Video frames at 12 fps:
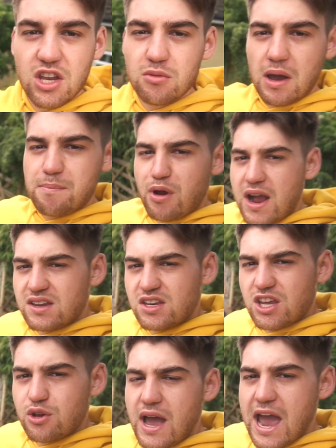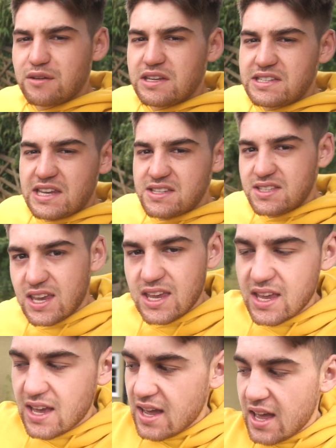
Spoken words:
you my brand new Audi TT.